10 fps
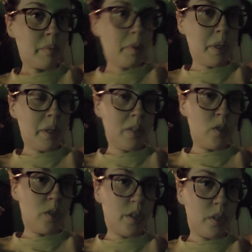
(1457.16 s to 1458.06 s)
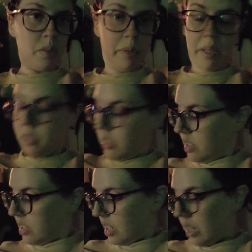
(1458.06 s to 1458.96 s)
So I'm putting Charles to bed
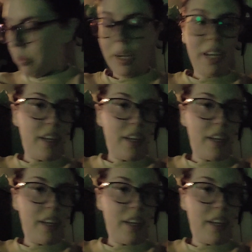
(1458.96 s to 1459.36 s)
and